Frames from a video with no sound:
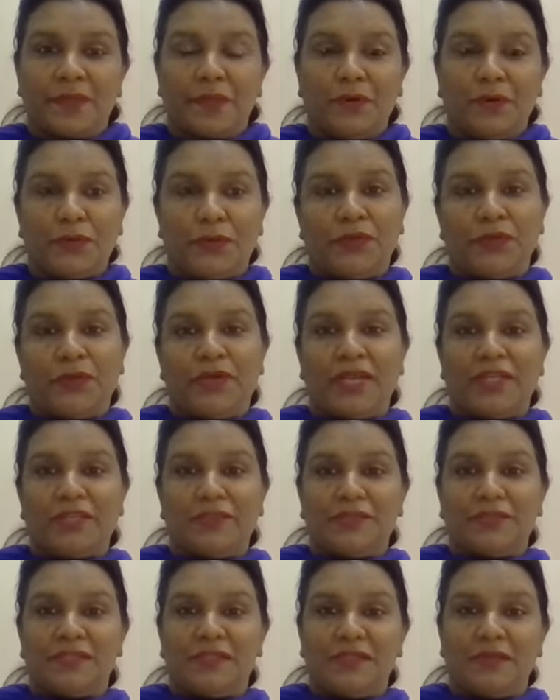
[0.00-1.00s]
What would you like
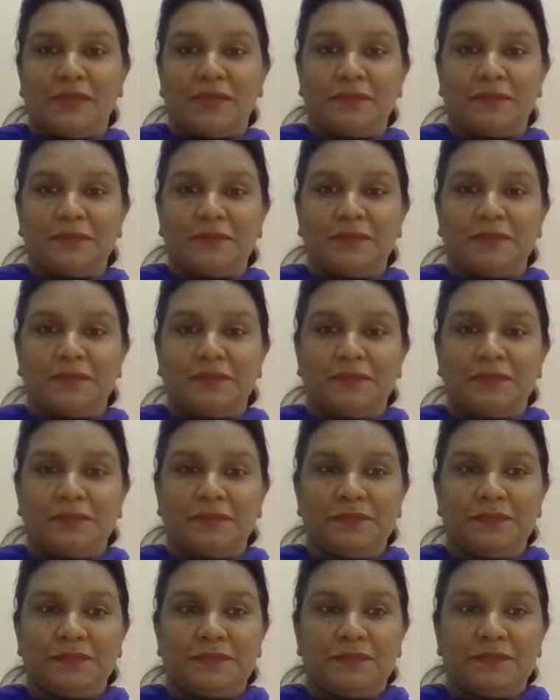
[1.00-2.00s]
to see?
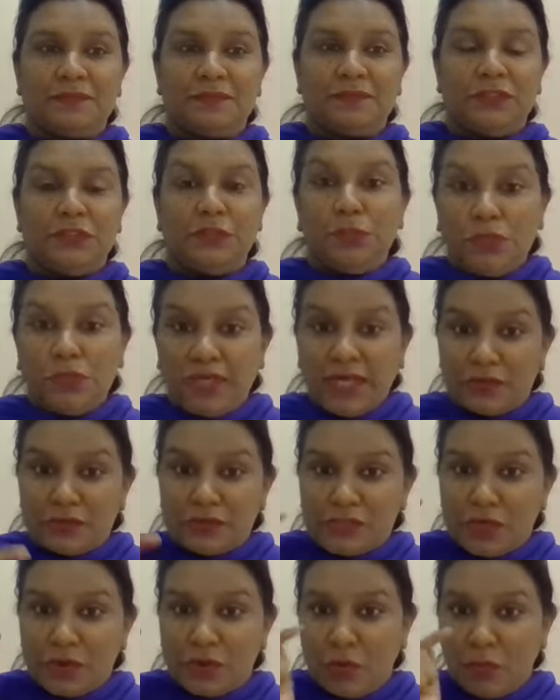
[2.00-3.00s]
You would like to
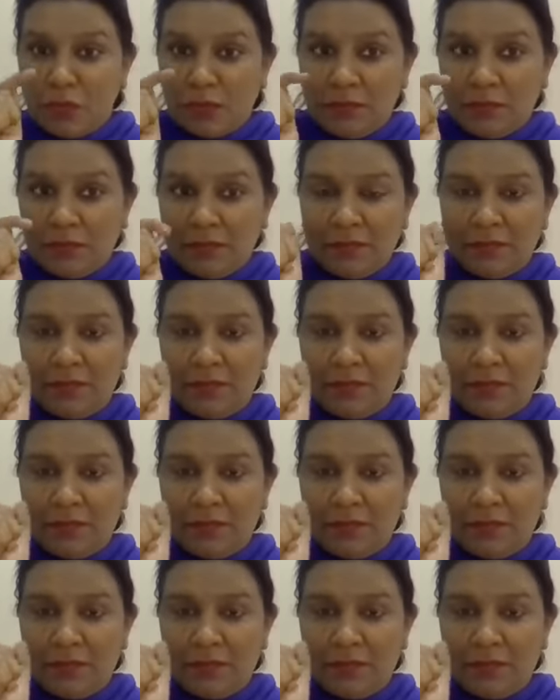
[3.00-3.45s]
see home?